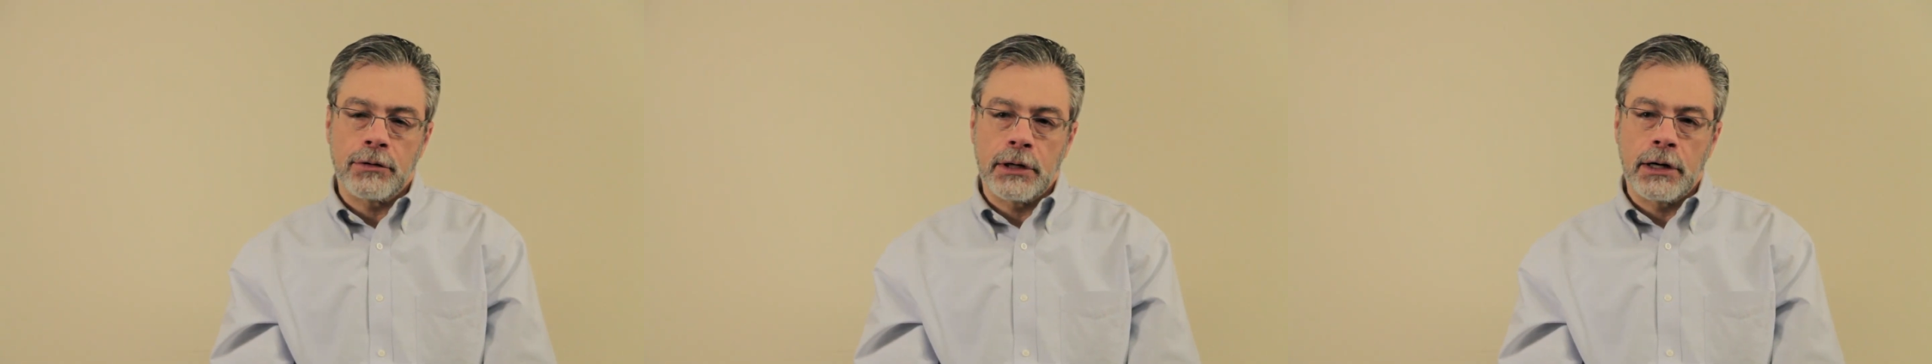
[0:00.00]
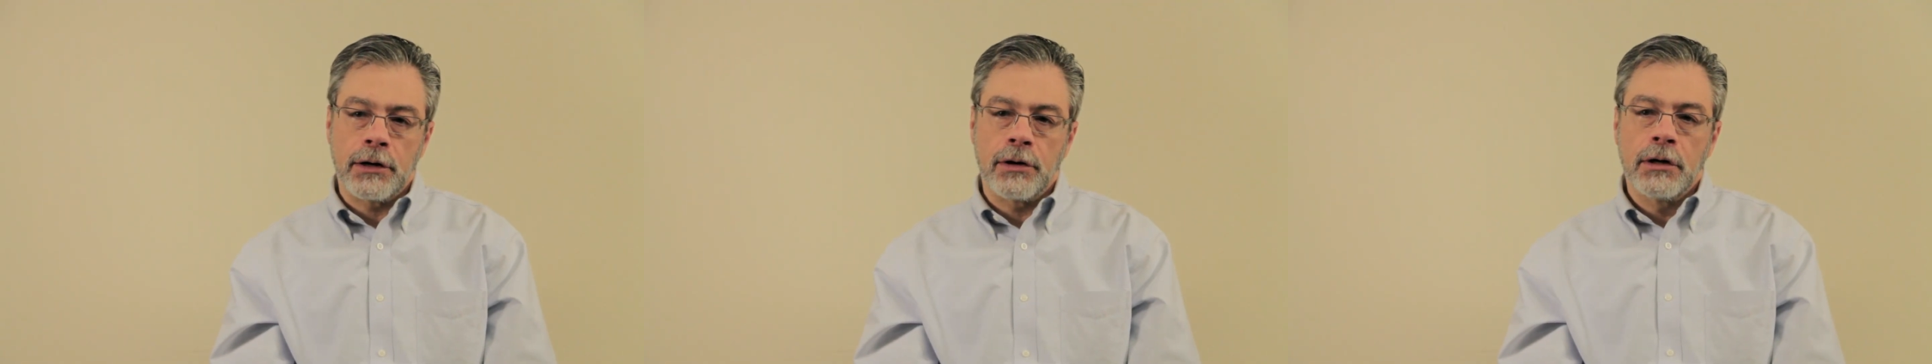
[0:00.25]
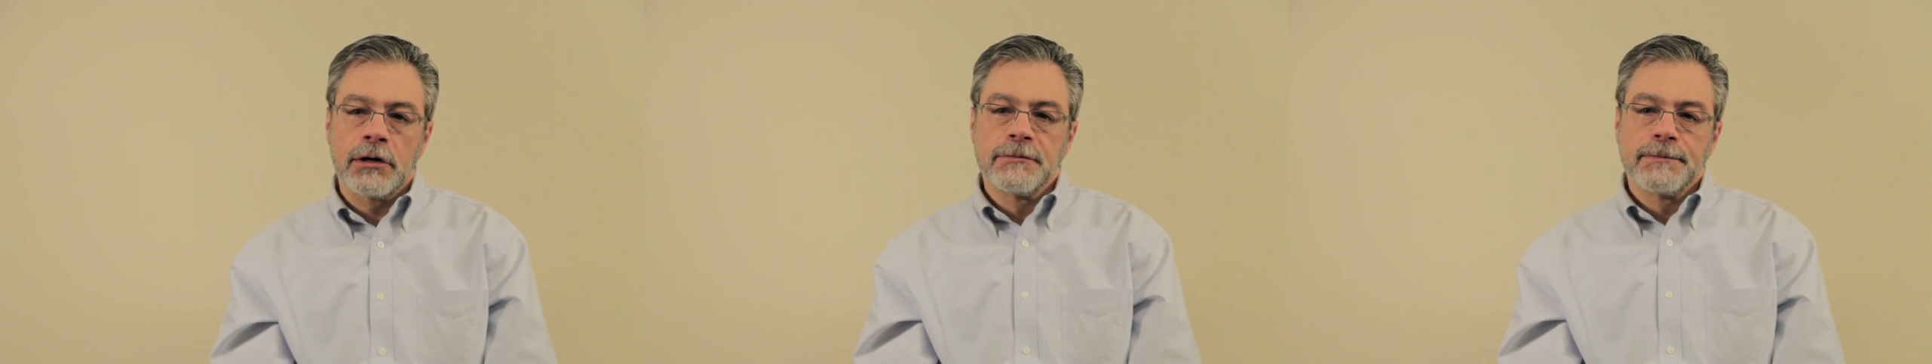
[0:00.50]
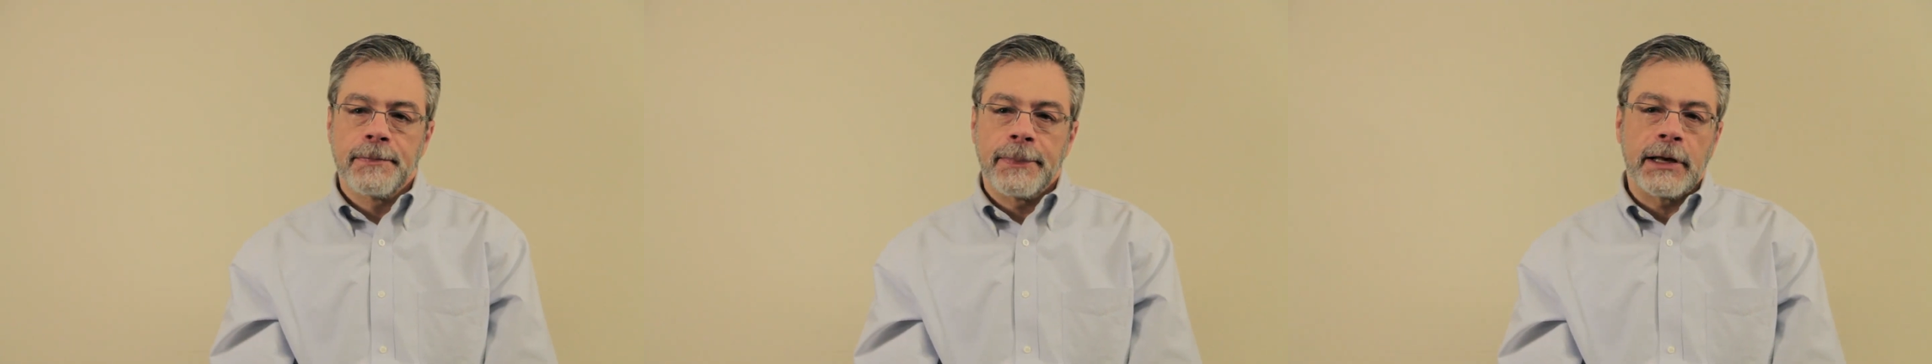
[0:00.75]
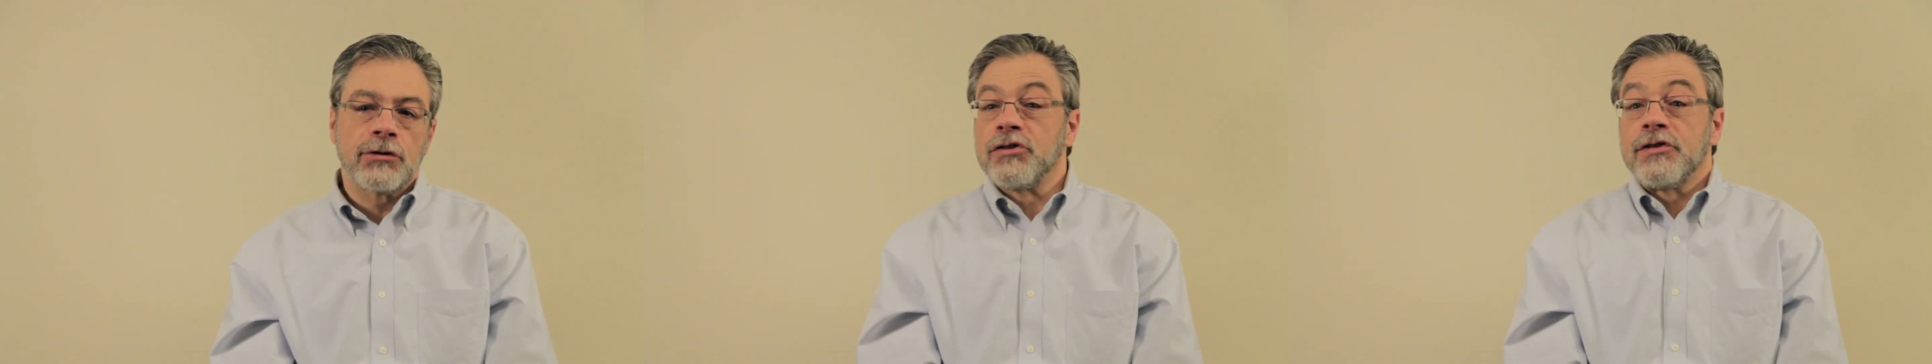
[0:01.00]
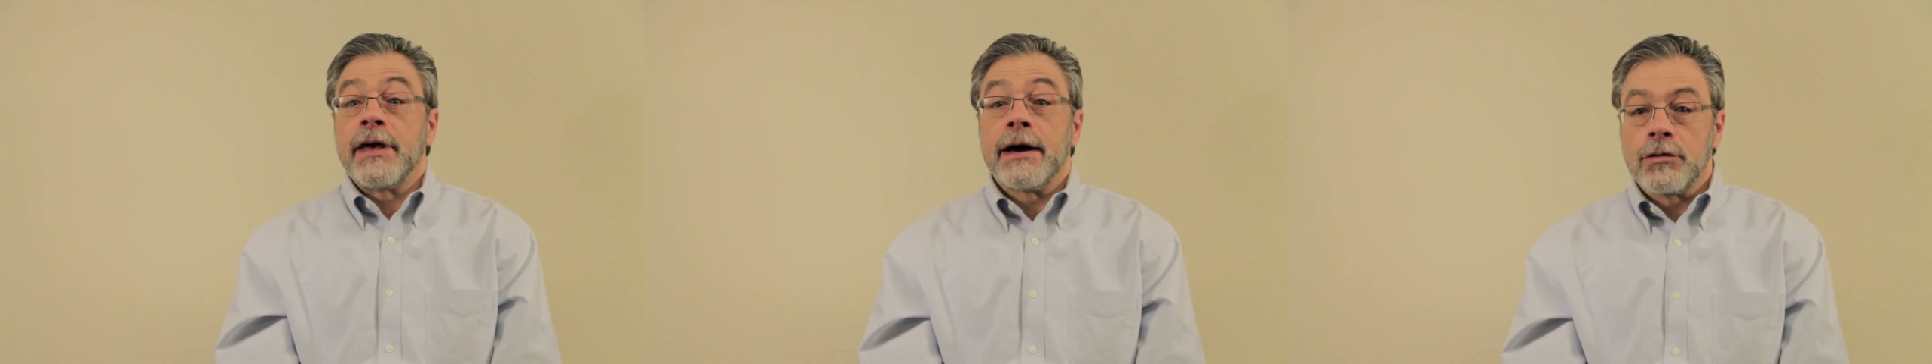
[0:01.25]
there that
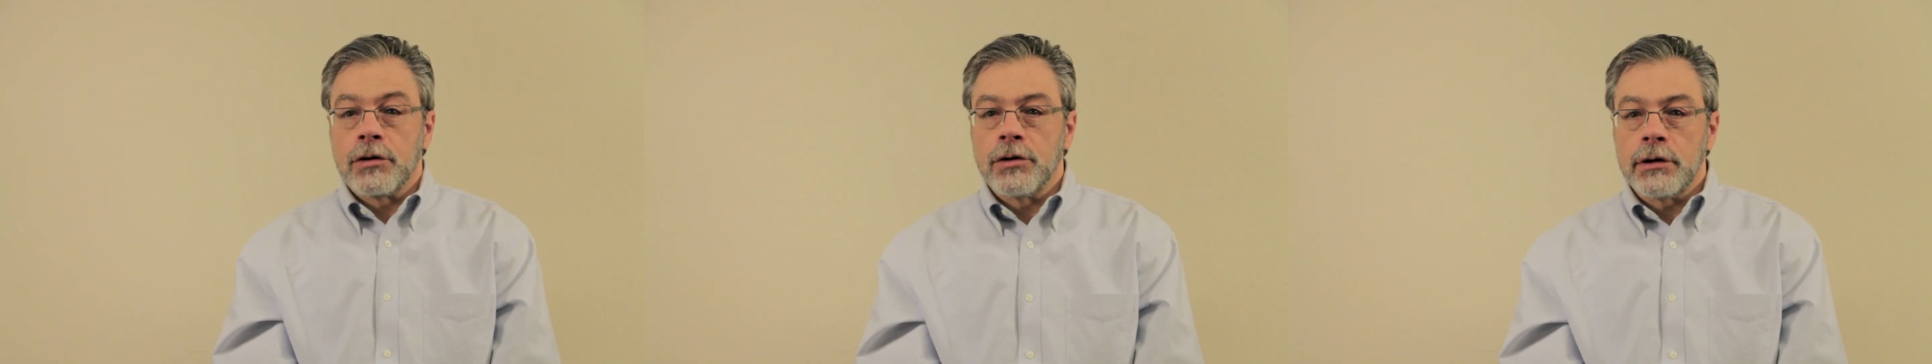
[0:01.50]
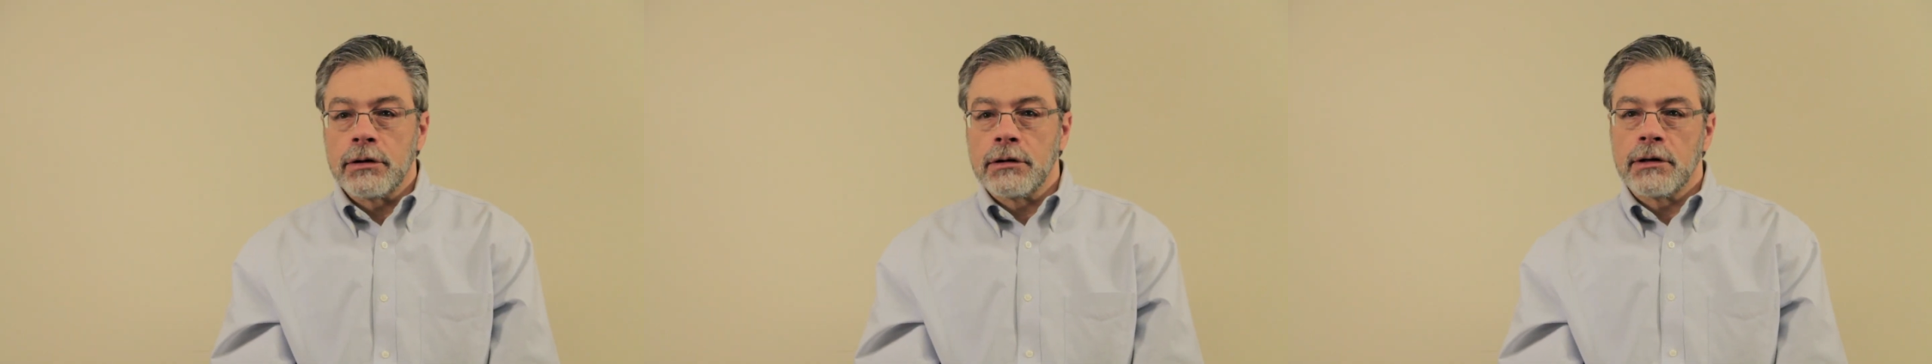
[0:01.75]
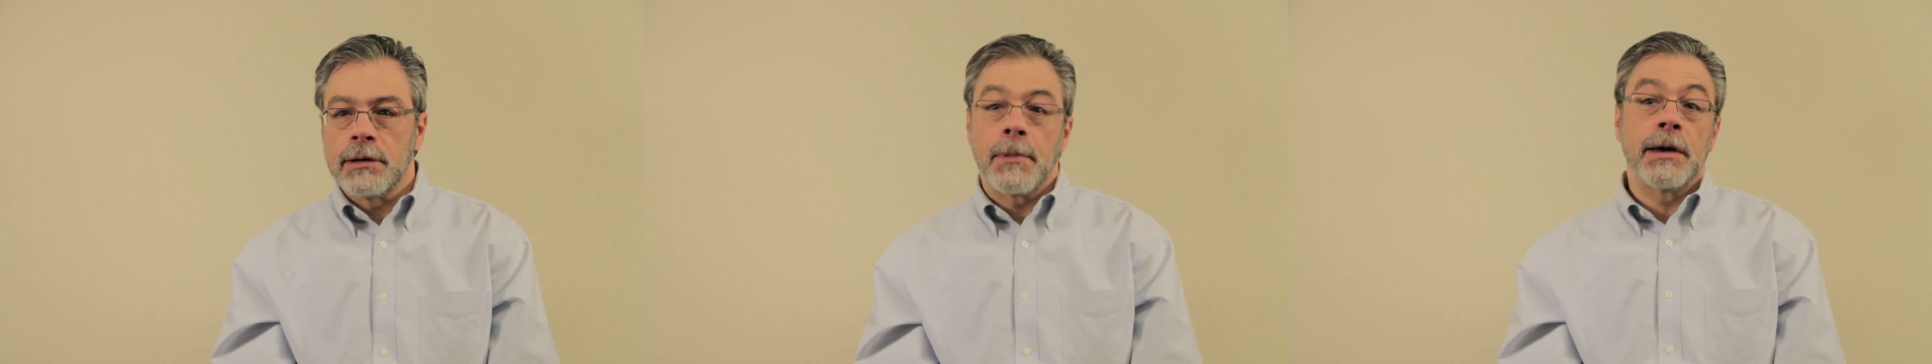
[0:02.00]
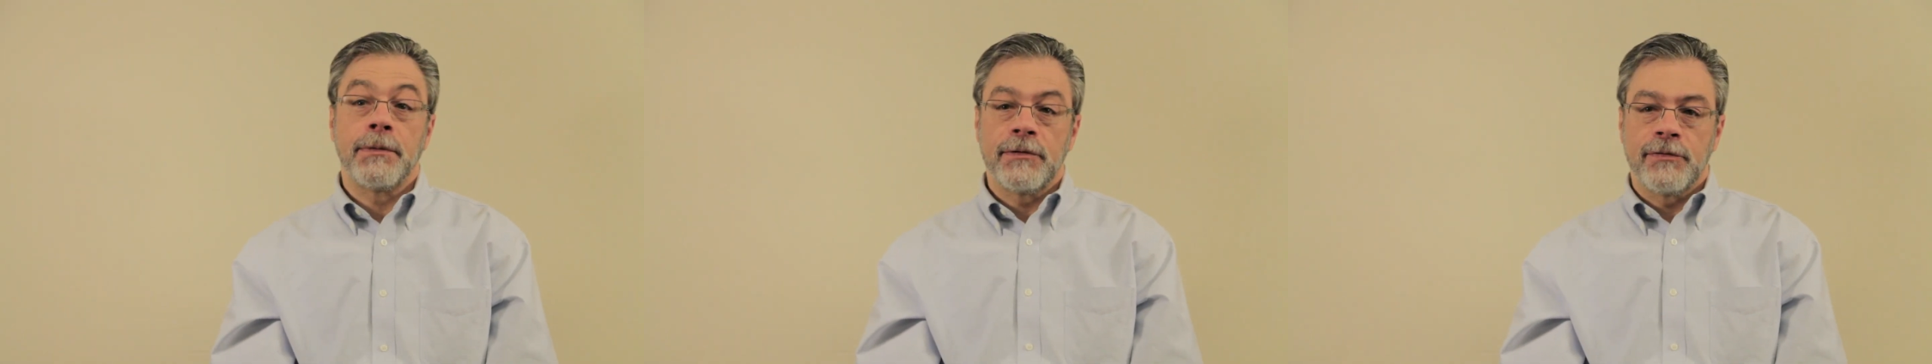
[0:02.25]
just sound good and might be